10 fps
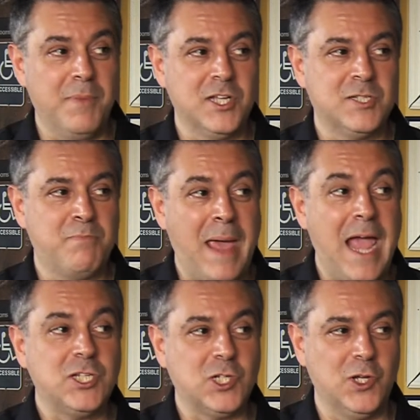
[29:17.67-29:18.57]
because
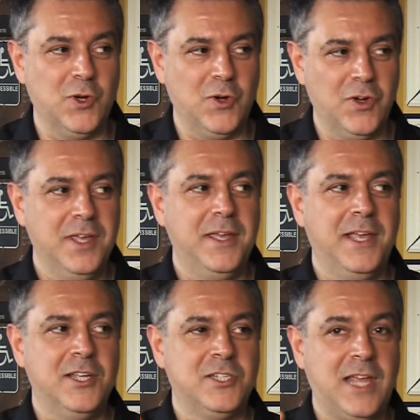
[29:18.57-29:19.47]
Bachelor
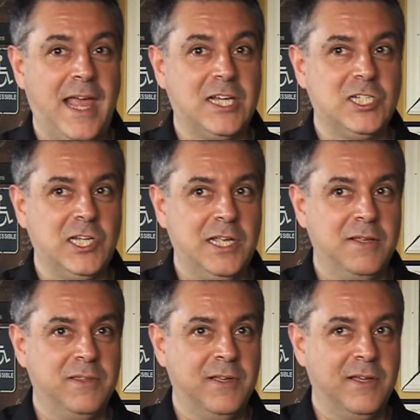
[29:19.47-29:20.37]
is
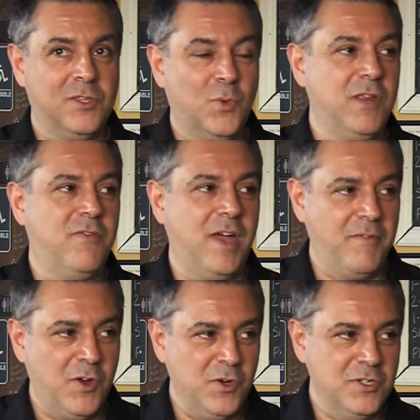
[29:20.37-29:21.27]
actually the
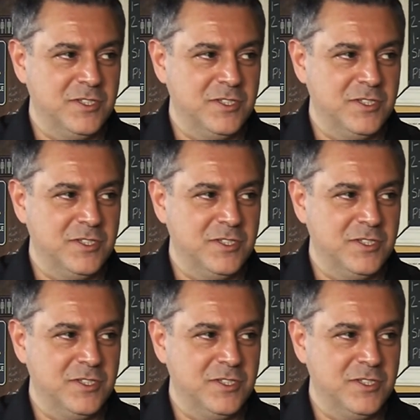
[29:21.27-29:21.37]
25 girls.